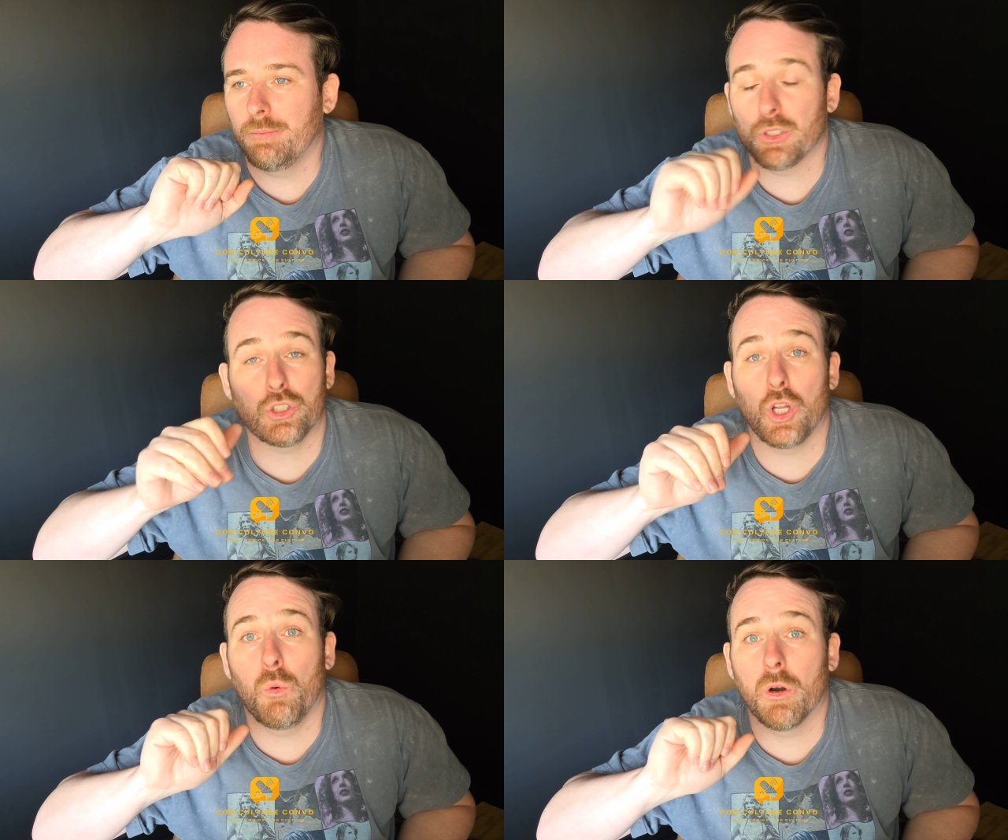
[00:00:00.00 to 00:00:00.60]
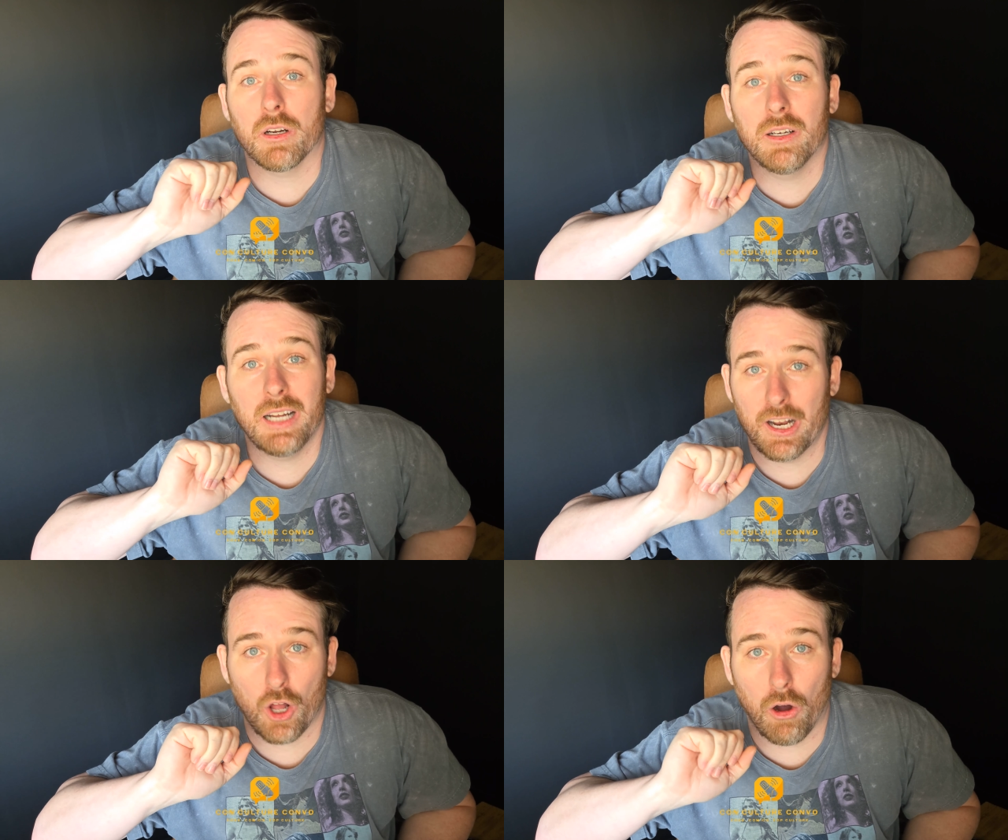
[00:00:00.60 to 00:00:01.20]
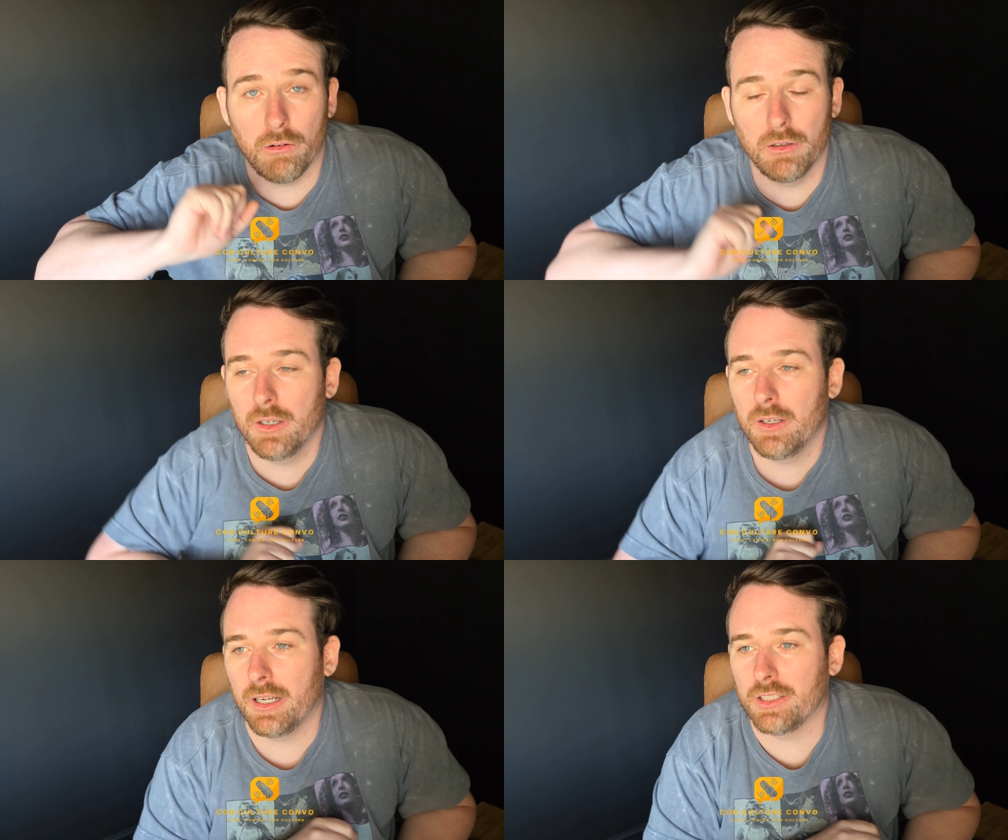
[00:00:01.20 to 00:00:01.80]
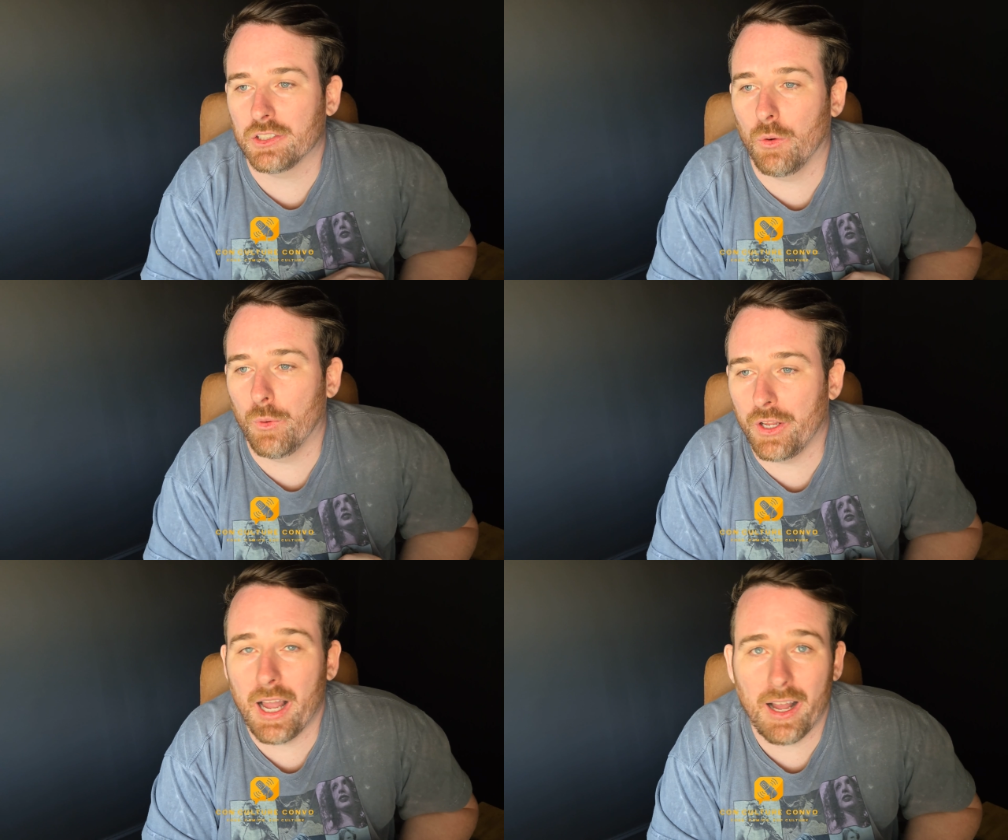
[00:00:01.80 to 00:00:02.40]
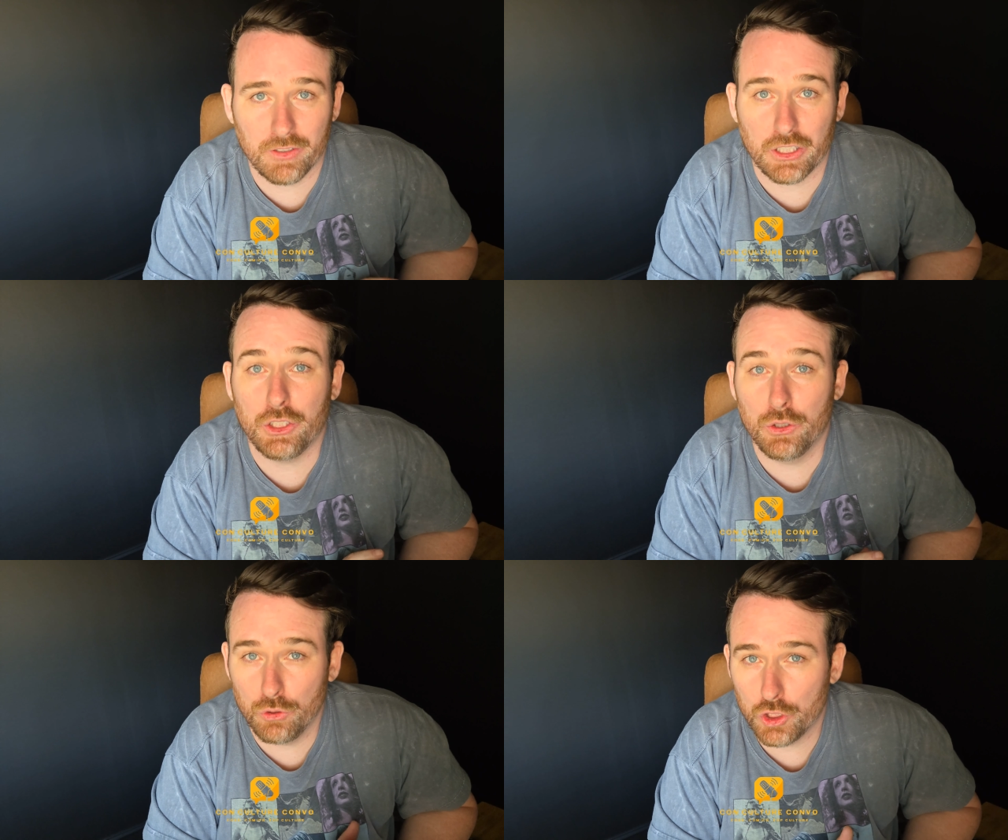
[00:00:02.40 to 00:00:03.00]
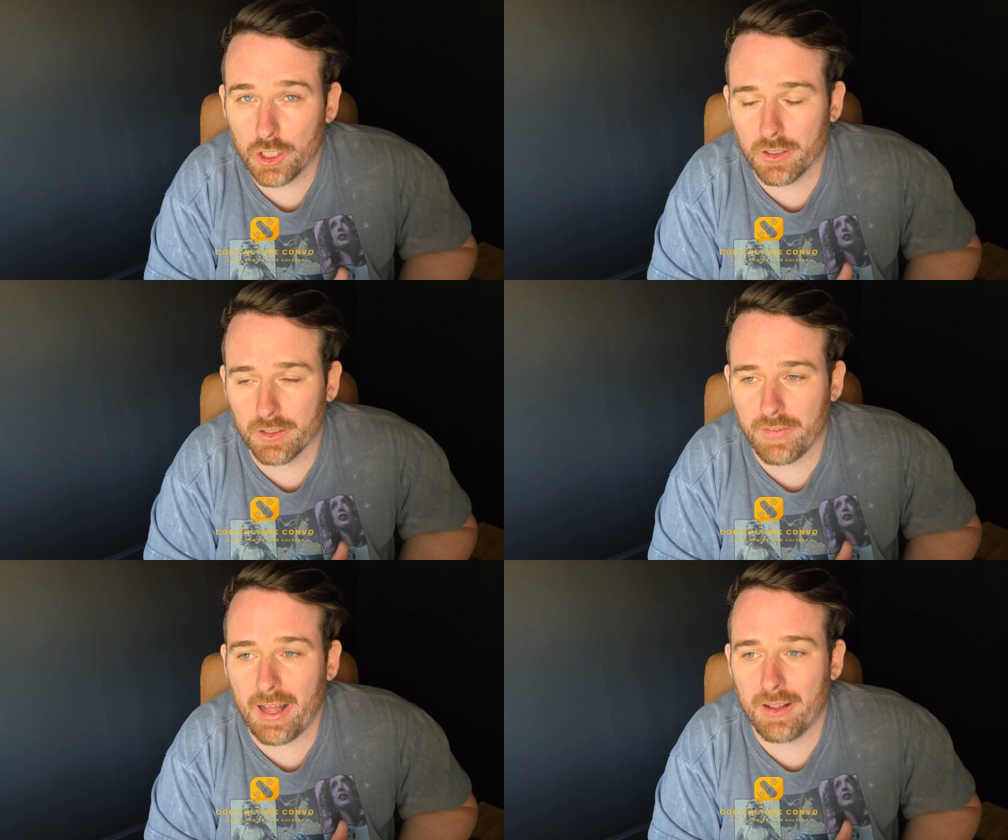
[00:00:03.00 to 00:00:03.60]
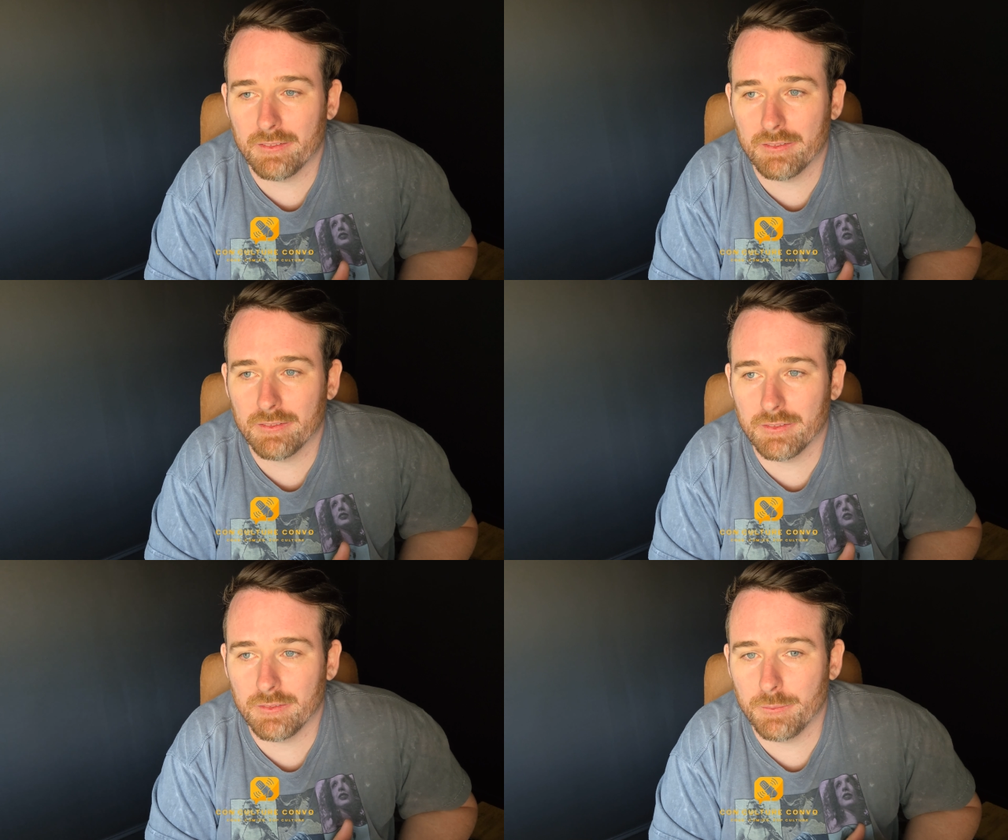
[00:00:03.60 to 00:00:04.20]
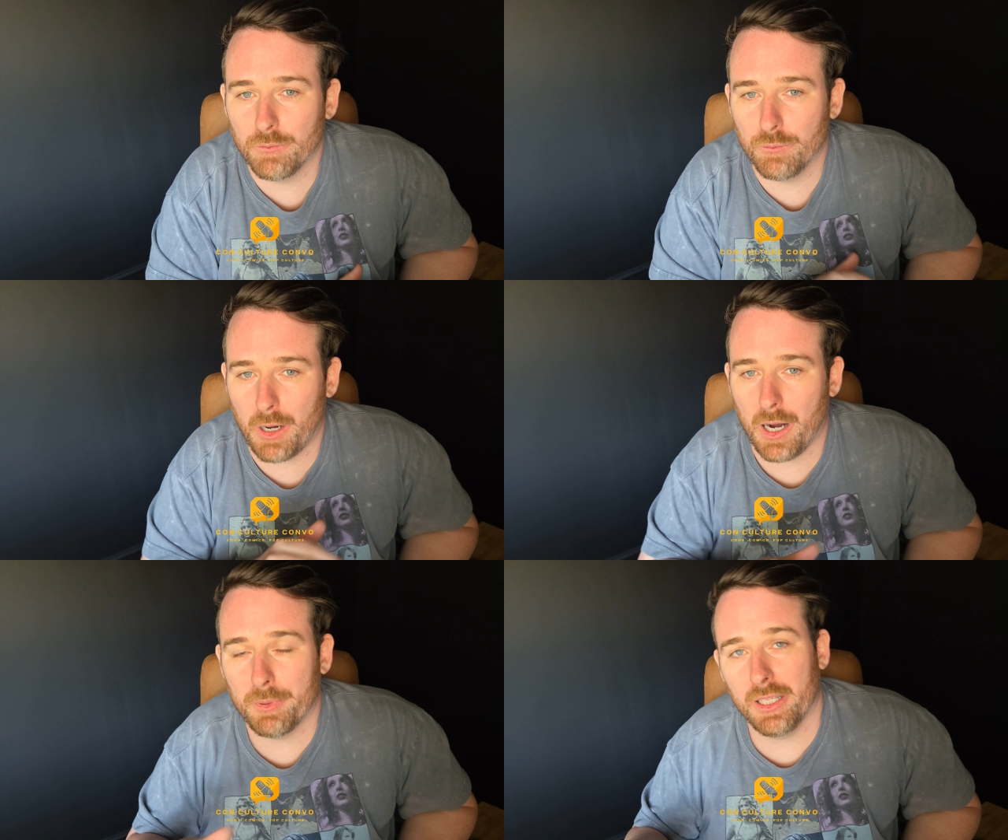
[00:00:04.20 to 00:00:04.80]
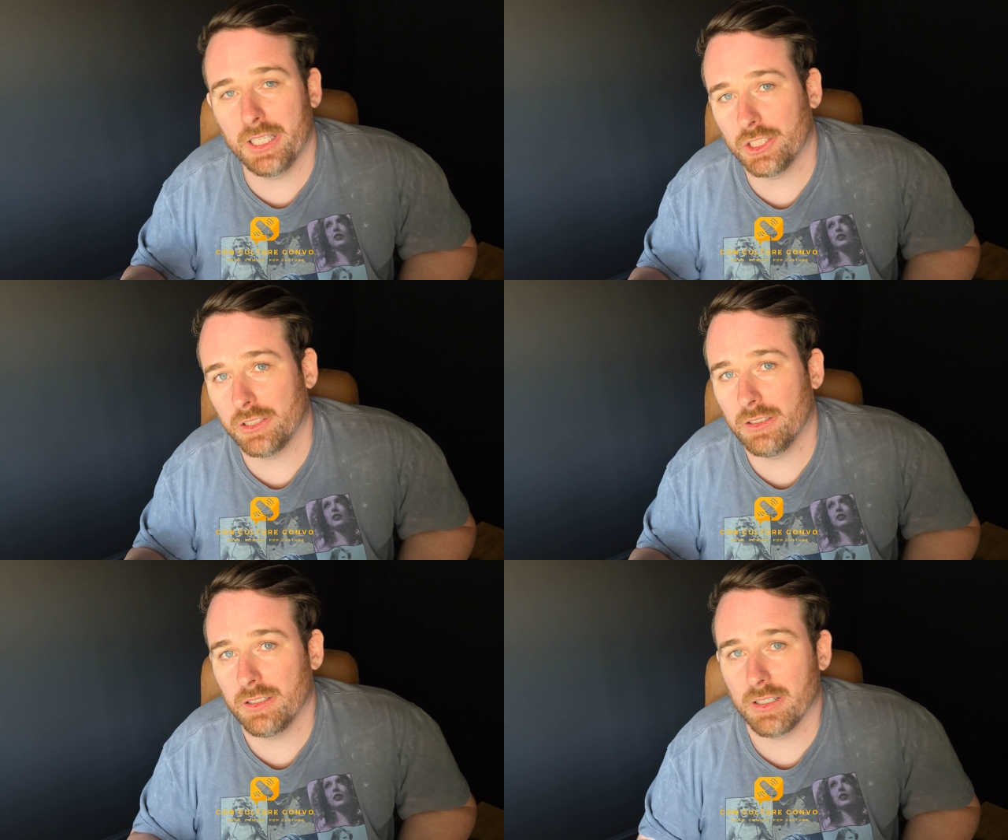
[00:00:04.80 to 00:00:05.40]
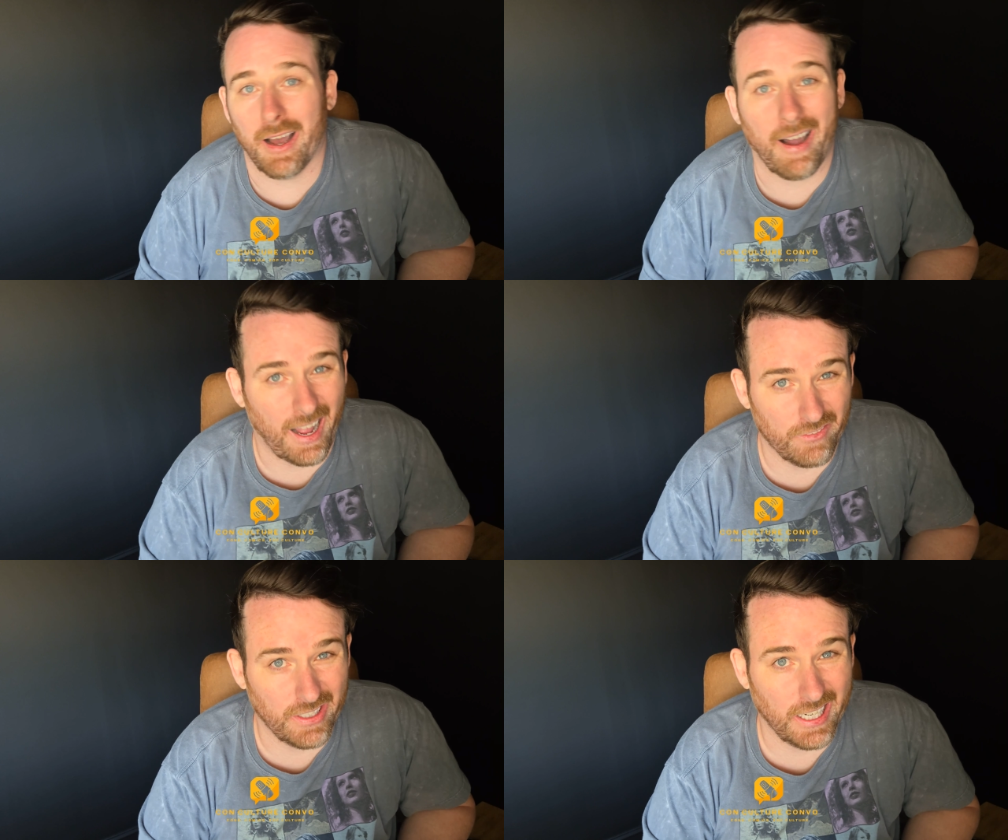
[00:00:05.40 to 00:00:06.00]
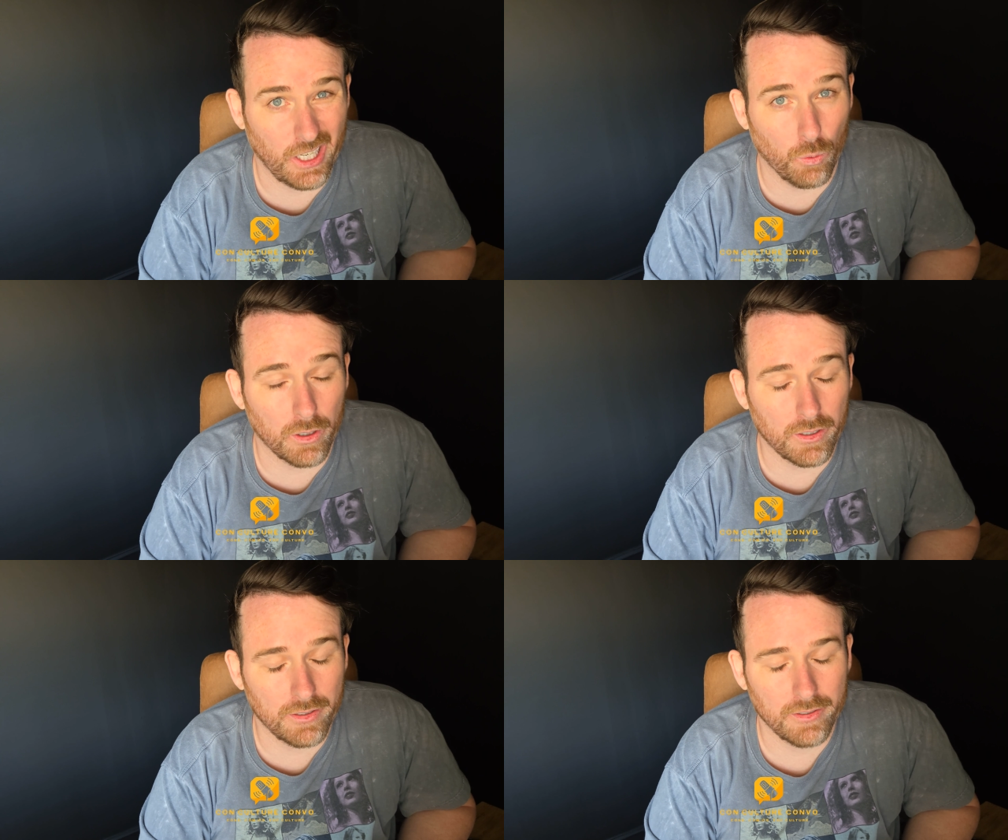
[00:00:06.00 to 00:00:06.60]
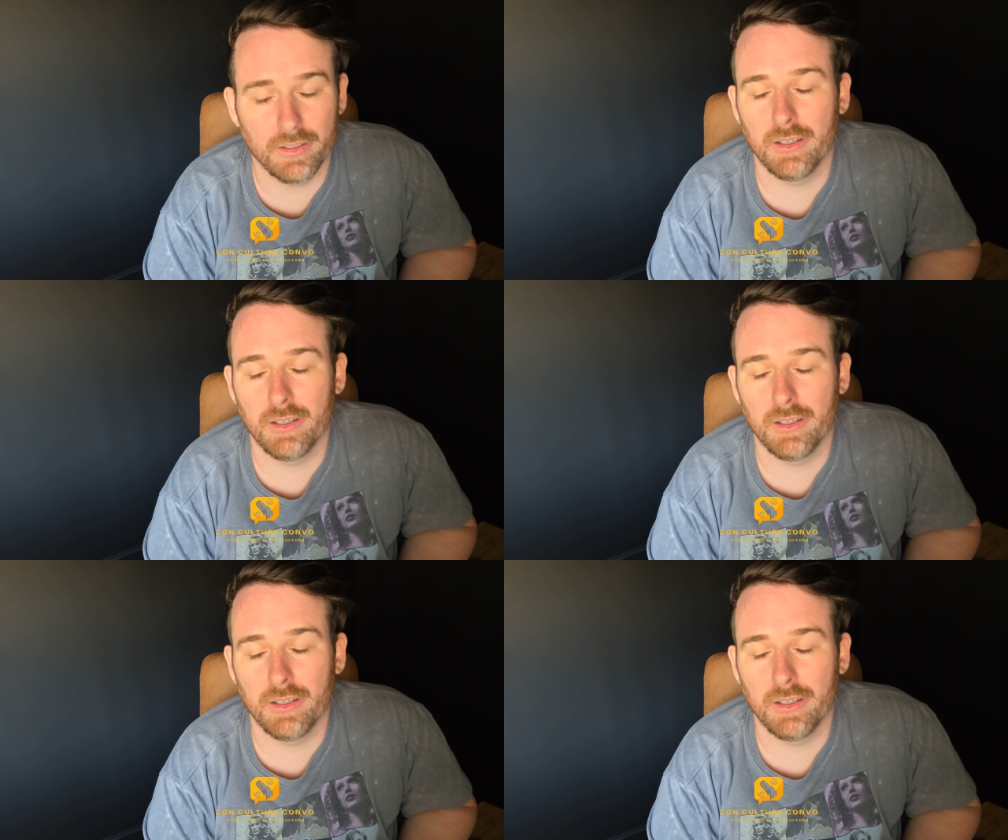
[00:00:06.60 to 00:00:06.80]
there's no work at all. And so when you have a huge chunk of that population not having any work,